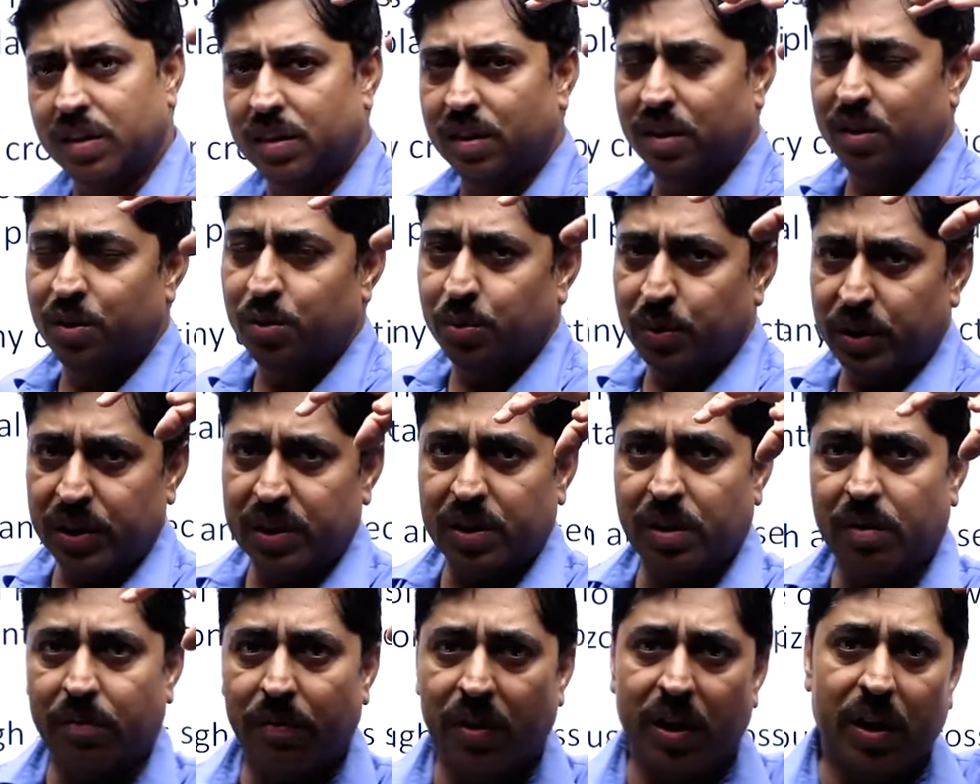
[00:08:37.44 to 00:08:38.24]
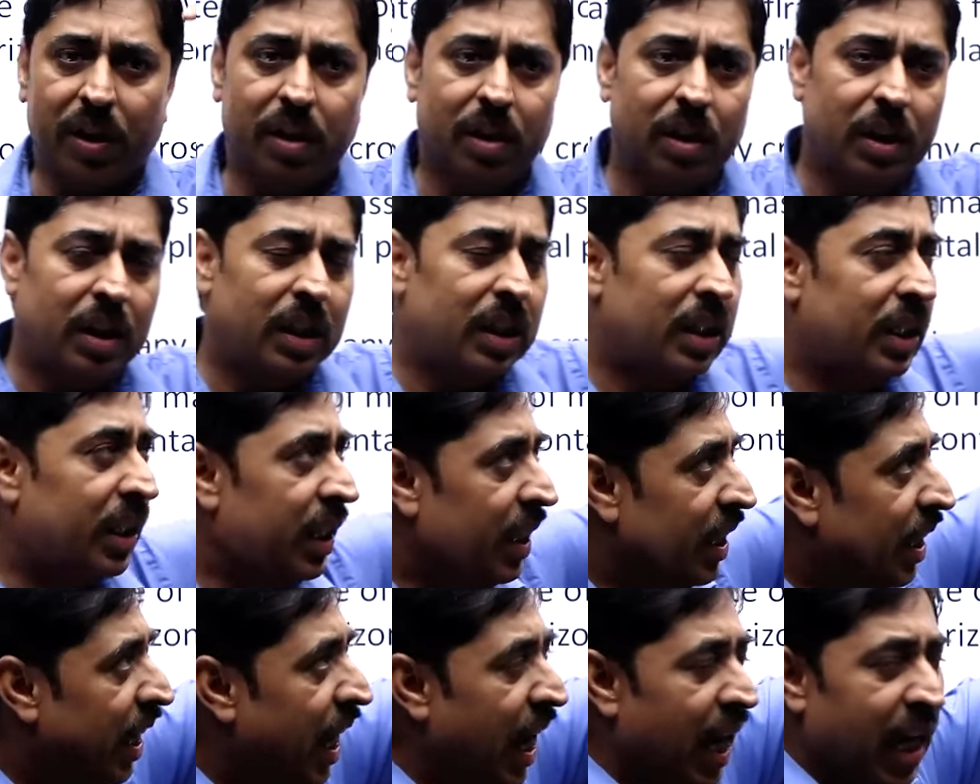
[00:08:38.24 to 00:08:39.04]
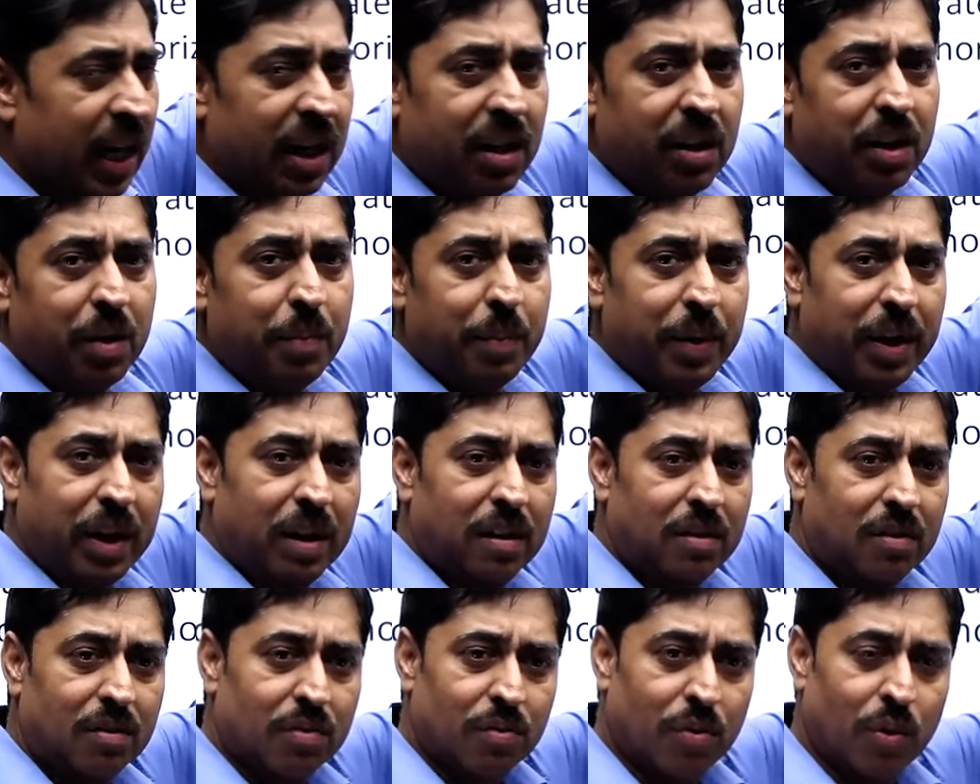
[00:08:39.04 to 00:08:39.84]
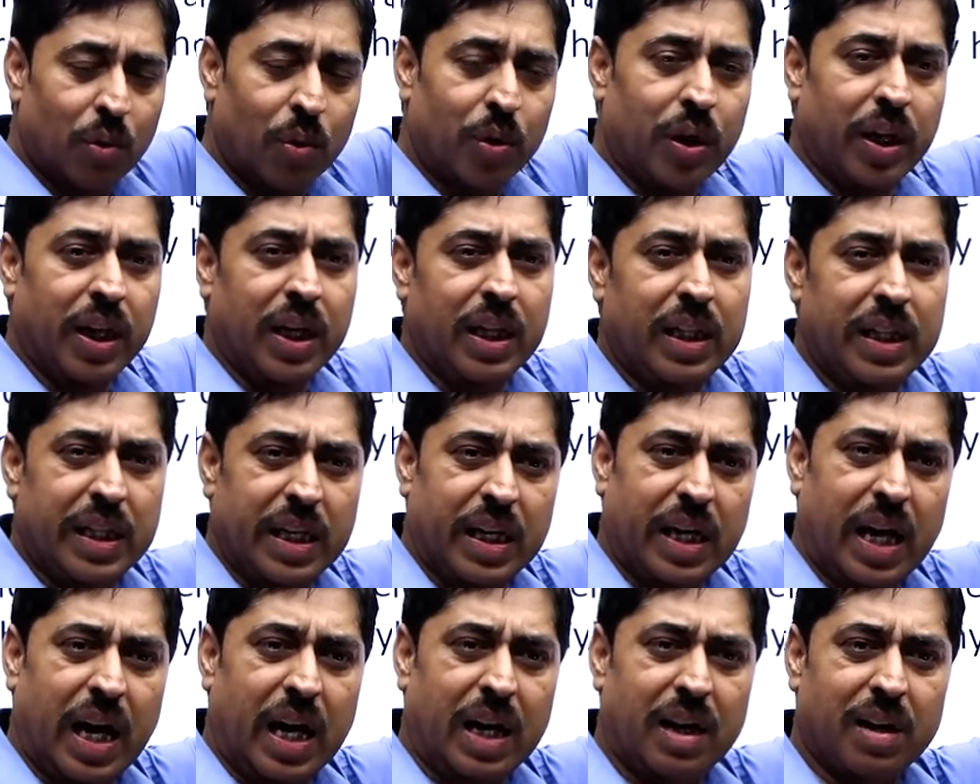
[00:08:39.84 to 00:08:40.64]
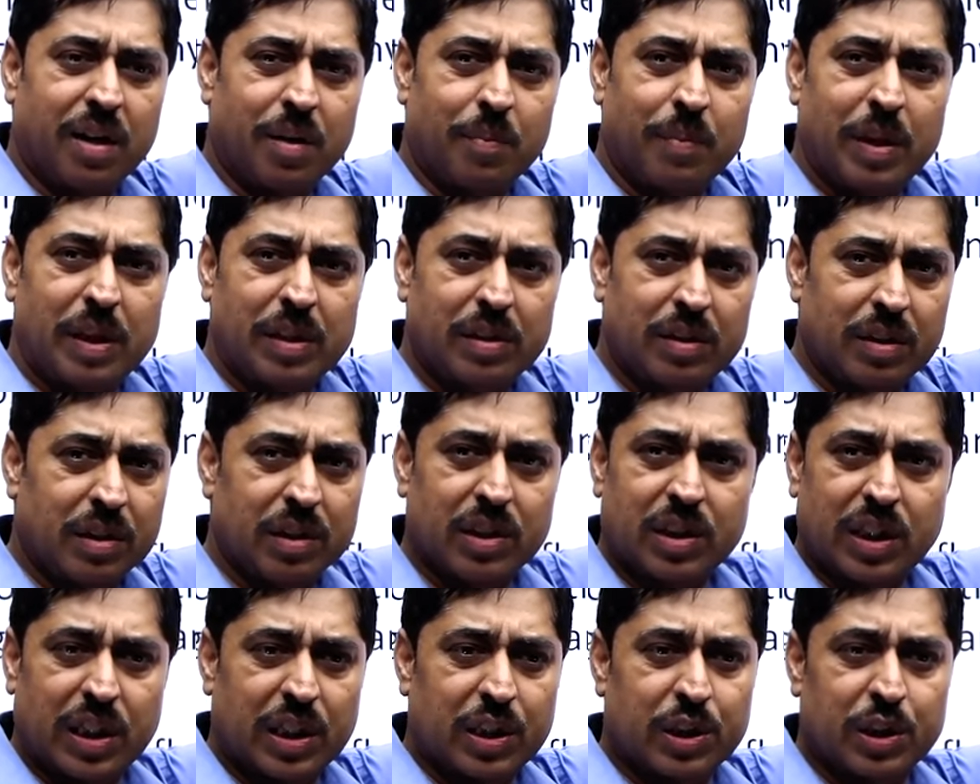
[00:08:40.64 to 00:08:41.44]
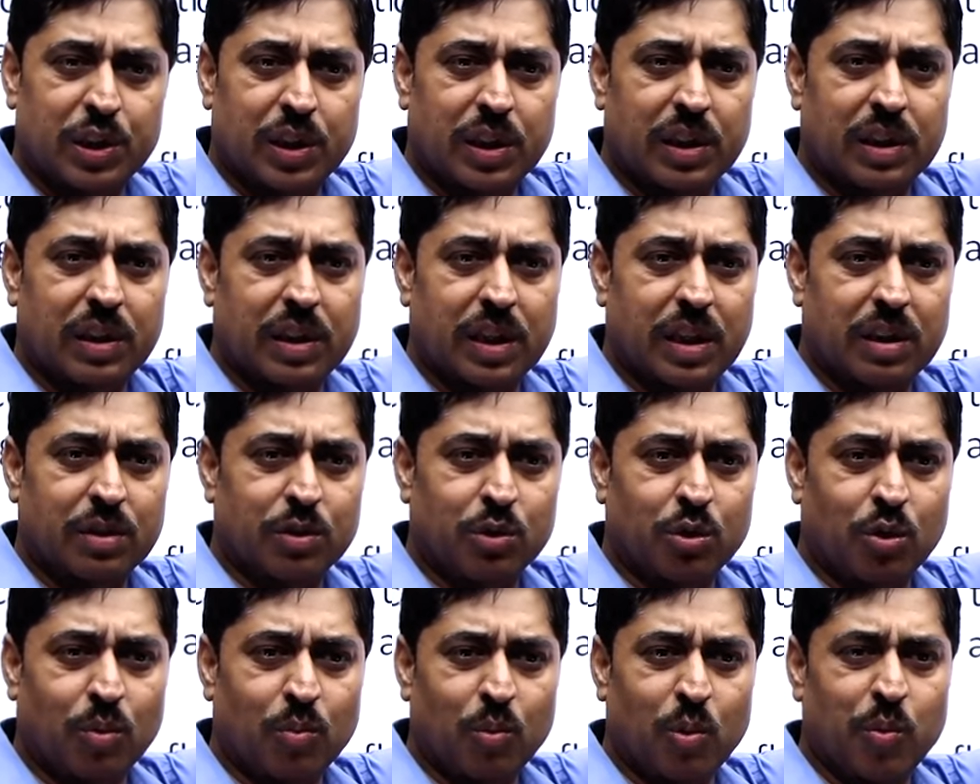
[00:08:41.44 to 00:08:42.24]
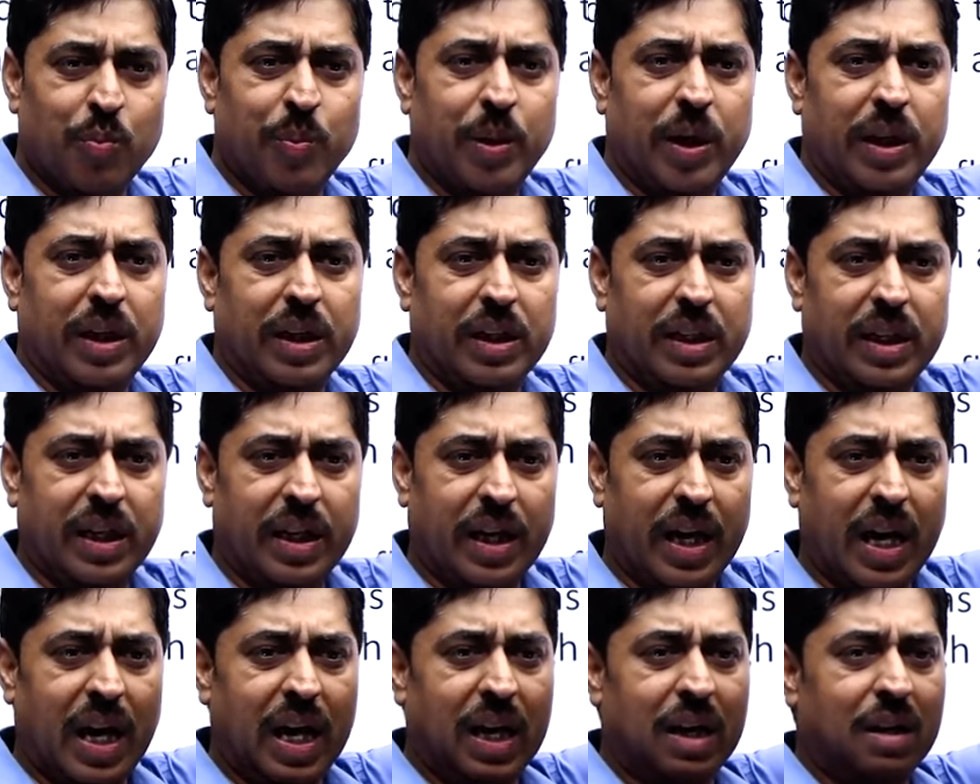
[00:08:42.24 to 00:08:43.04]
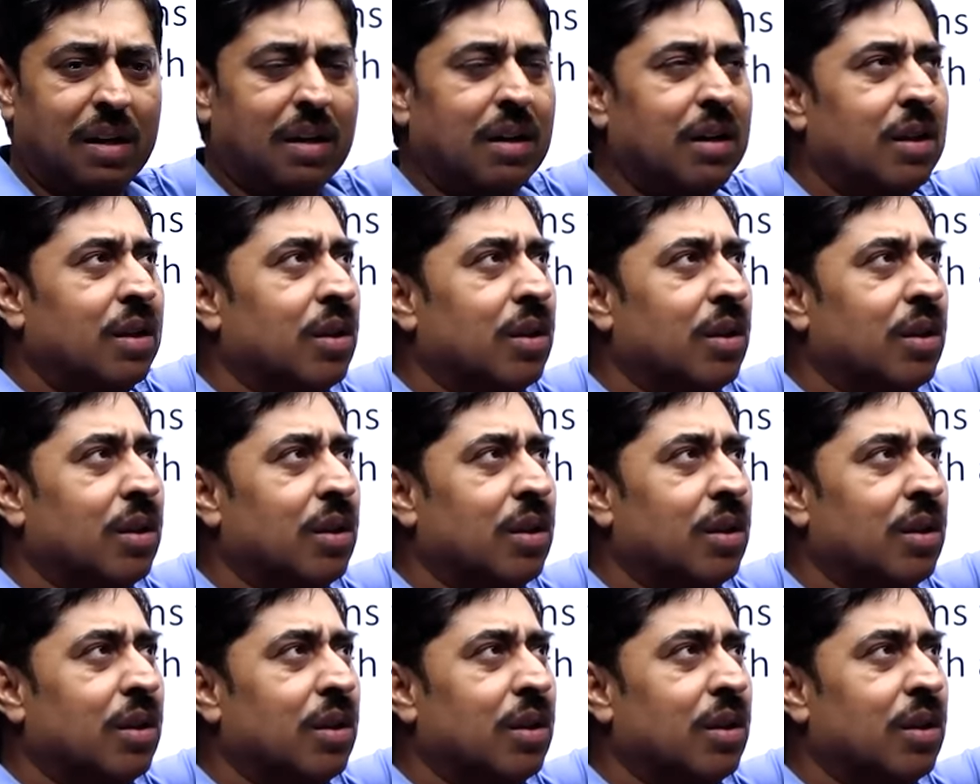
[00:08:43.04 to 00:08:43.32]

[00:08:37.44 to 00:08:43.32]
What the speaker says: the situation when the can remains floating, the can remains stationary, there is no movement in the can.